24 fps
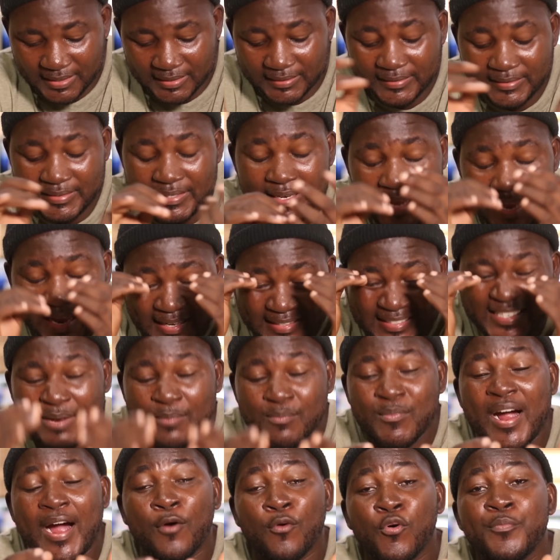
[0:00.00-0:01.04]
Inti
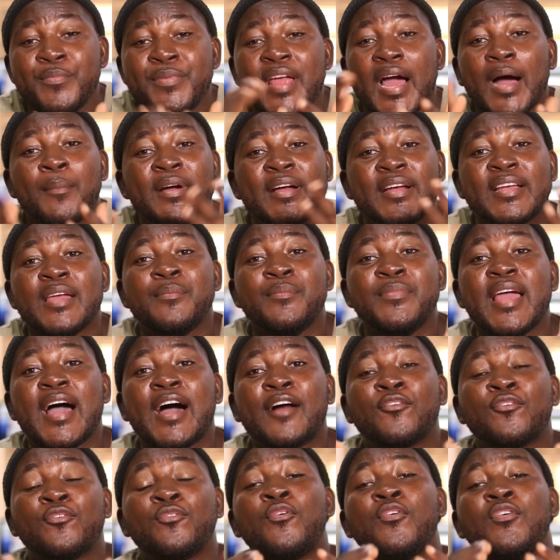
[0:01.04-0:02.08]
ensama obi abeken
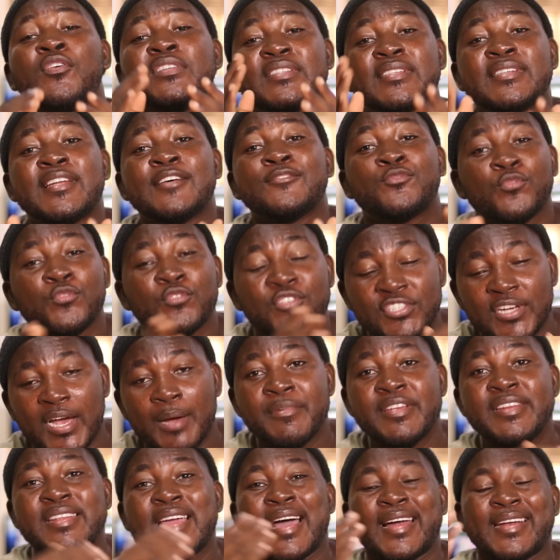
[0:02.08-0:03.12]
bia no onti na
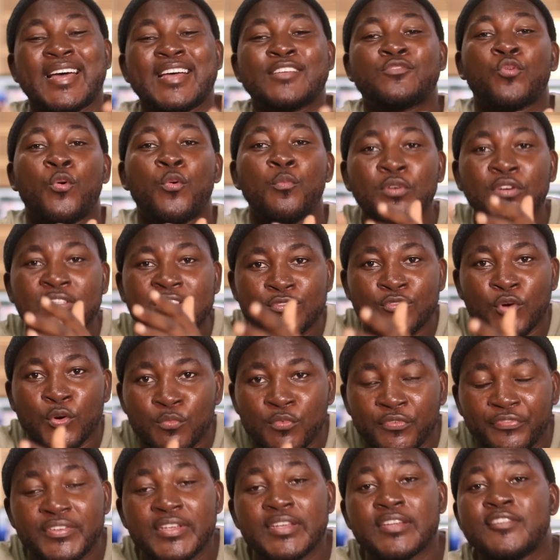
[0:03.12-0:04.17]
social media na so omunti na
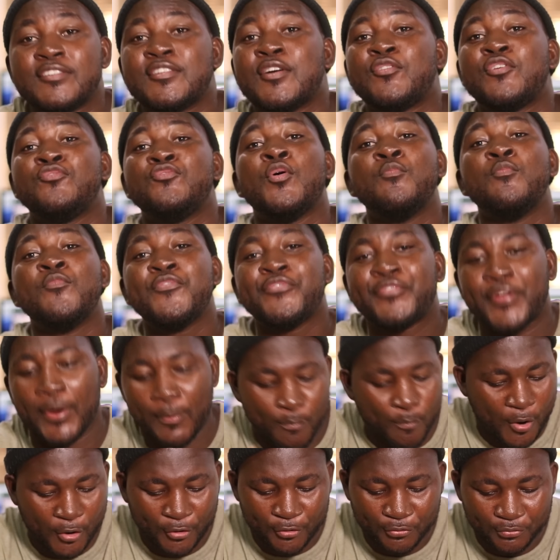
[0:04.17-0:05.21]
omufi na no de omuntwa
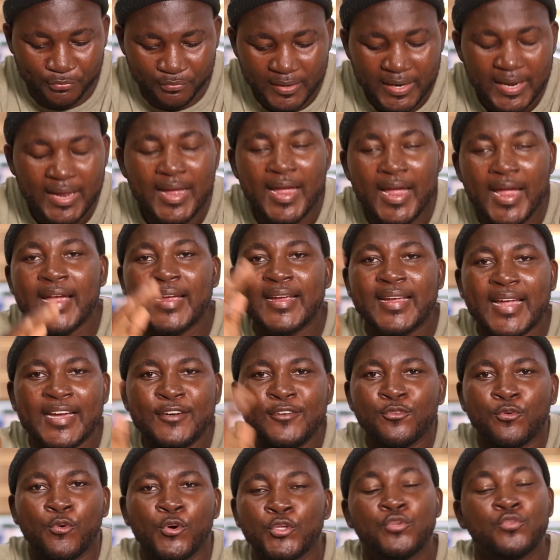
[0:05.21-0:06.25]
mbo no enke
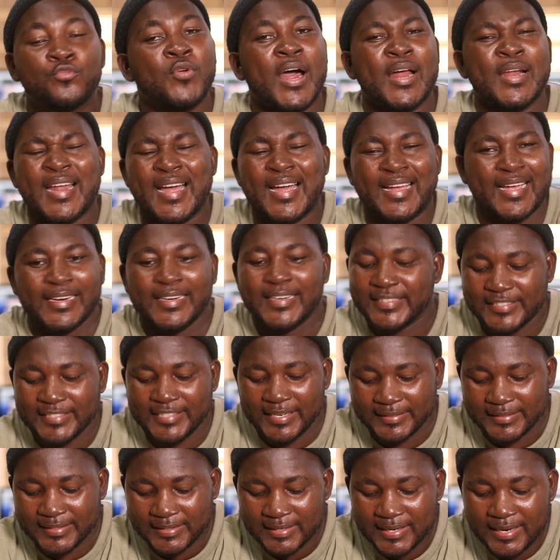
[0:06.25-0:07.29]
no coat kra na kan
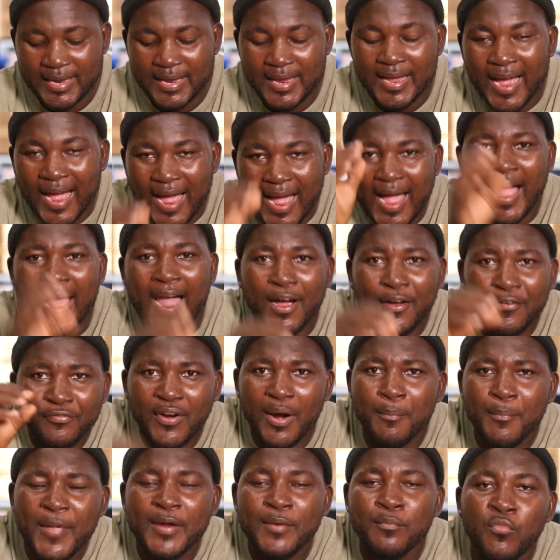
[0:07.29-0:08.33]
shirt
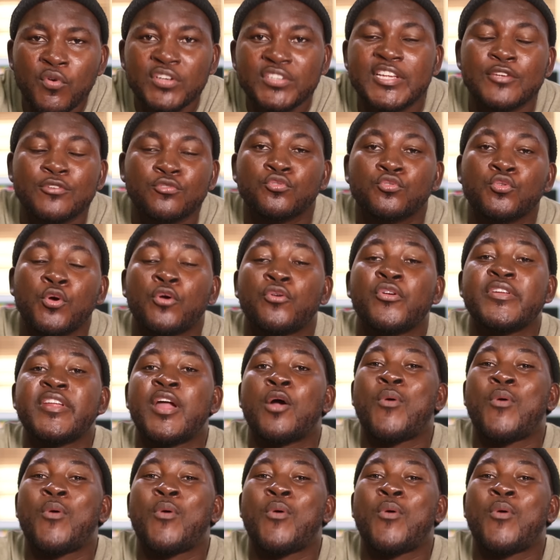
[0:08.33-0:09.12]
Avraham ben Moses so so no de